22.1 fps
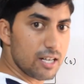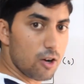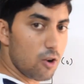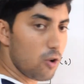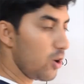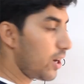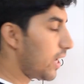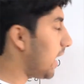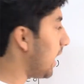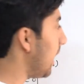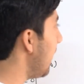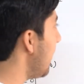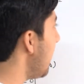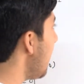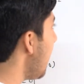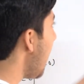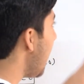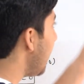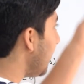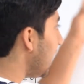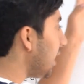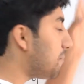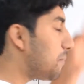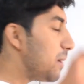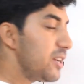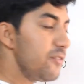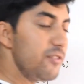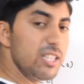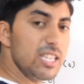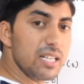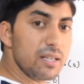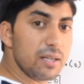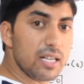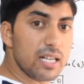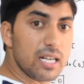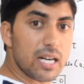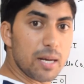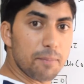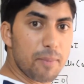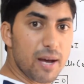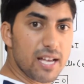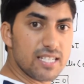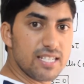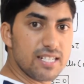okay, and it between the
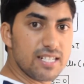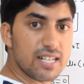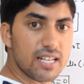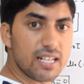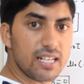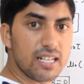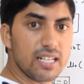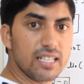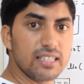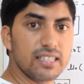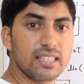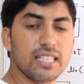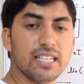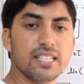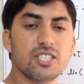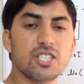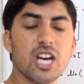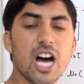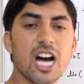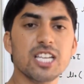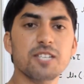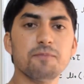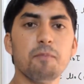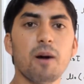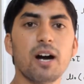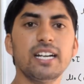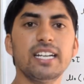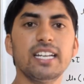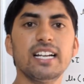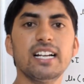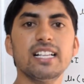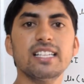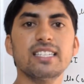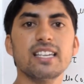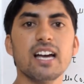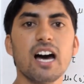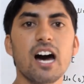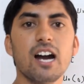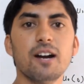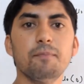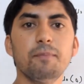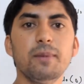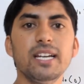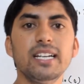capacitor, the charged particles
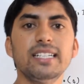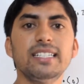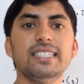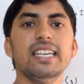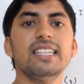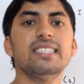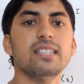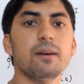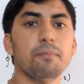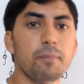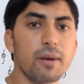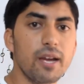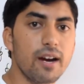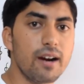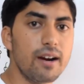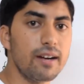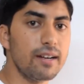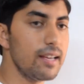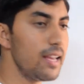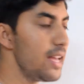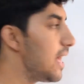are being disappeared,